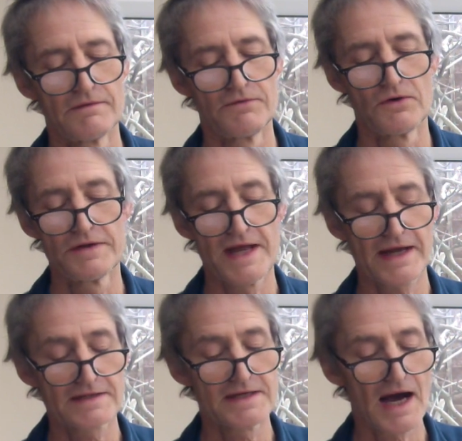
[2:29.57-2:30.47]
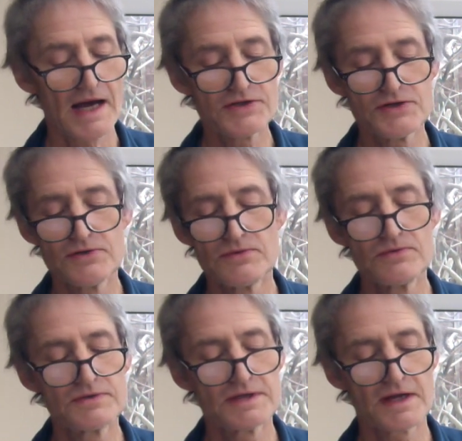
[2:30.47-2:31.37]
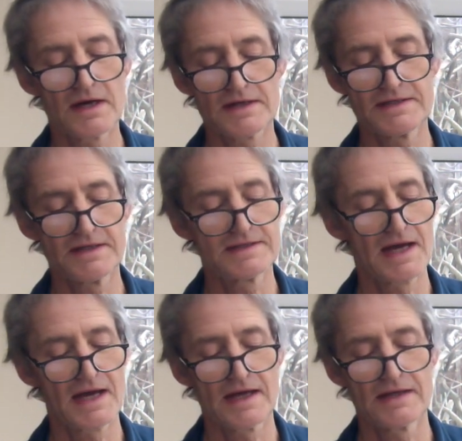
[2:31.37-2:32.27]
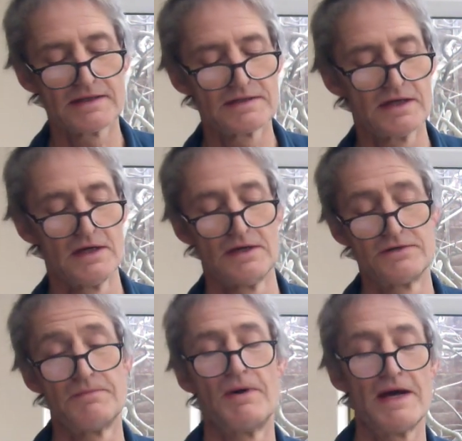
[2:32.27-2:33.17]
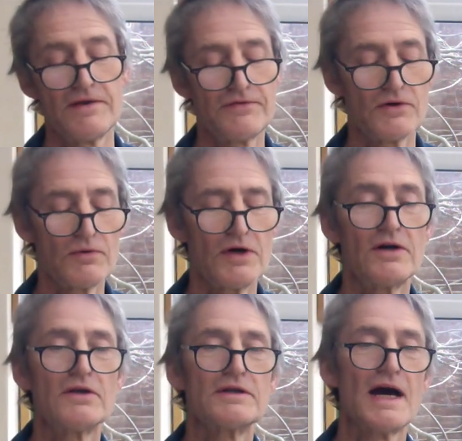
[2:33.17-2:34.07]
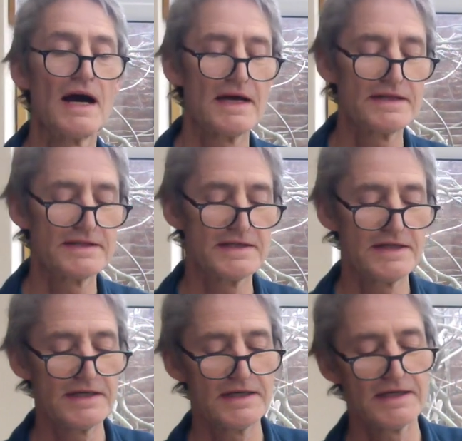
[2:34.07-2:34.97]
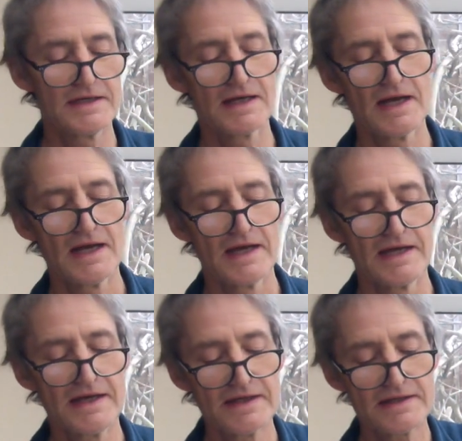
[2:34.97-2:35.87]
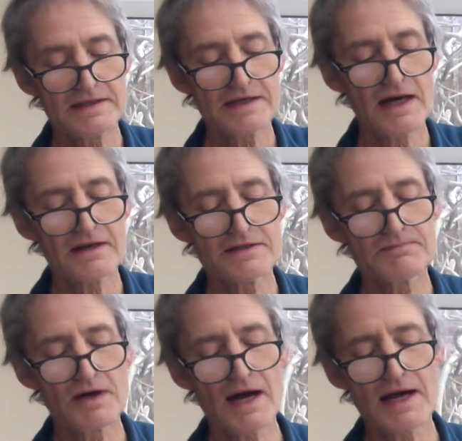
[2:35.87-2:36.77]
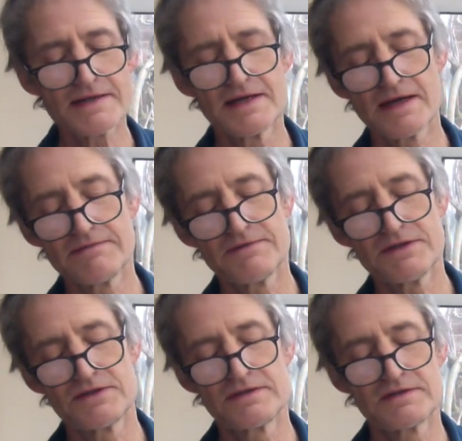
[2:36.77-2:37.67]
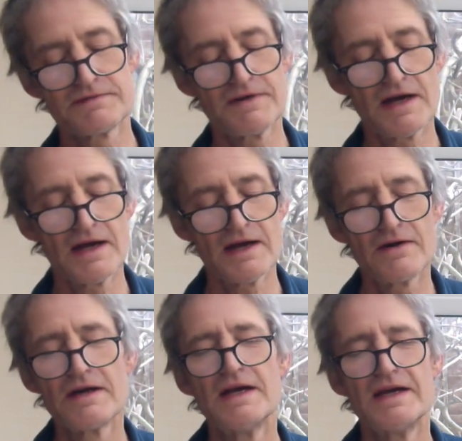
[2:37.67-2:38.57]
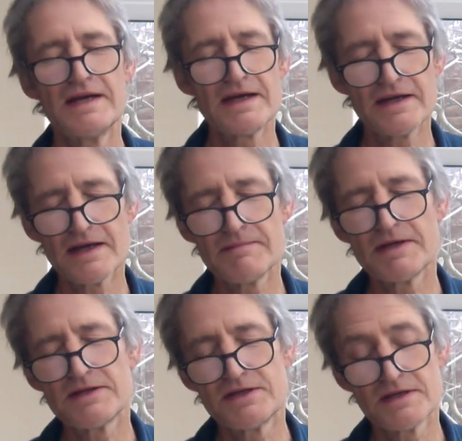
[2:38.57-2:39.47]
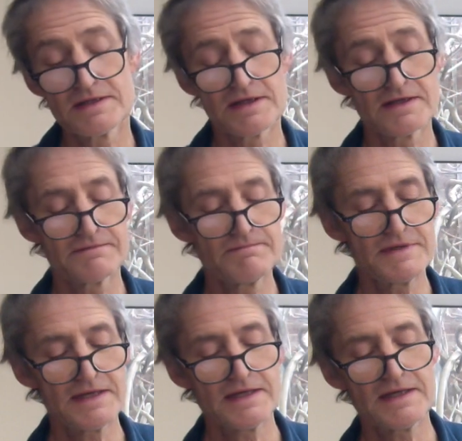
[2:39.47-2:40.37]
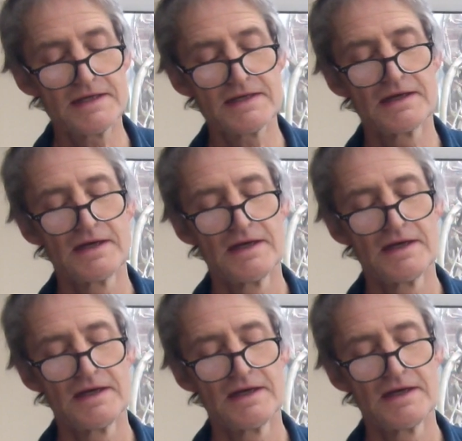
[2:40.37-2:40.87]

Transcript: For next I choose an artist's hands To paint the world I see. In colours bright and visions fair, In images of me.